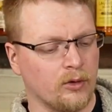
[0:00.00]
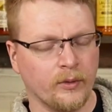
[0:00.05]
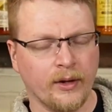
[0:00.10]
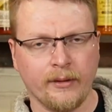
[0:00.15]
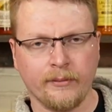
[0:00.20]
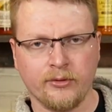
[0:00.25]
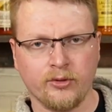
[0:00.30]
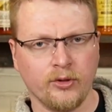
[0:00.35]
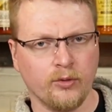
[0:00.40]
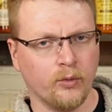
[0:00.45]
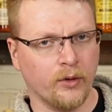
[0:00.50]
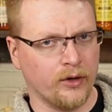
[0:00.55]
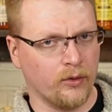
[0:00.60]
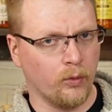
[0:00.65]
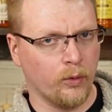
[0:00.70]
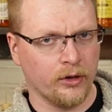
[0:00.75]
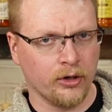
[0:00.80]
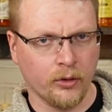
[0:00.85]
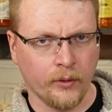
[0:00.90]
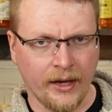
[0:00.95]
around between like
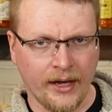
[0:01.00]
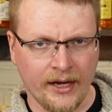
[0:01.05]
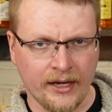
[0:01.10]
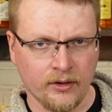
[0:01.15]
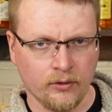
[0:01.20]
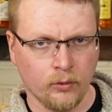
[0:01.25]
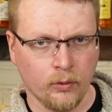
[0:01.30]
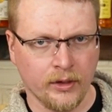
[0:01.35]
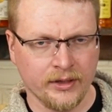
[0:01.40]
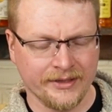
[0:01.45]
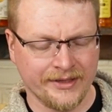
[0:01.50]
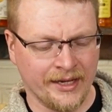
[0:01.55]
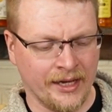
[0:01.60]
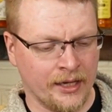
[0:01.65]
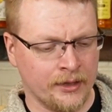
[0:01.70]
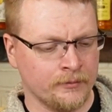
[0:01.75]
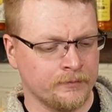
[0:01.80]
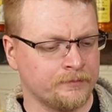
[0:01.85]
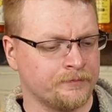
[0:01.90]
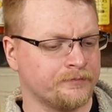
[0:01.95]
108,
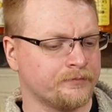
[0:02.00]
110.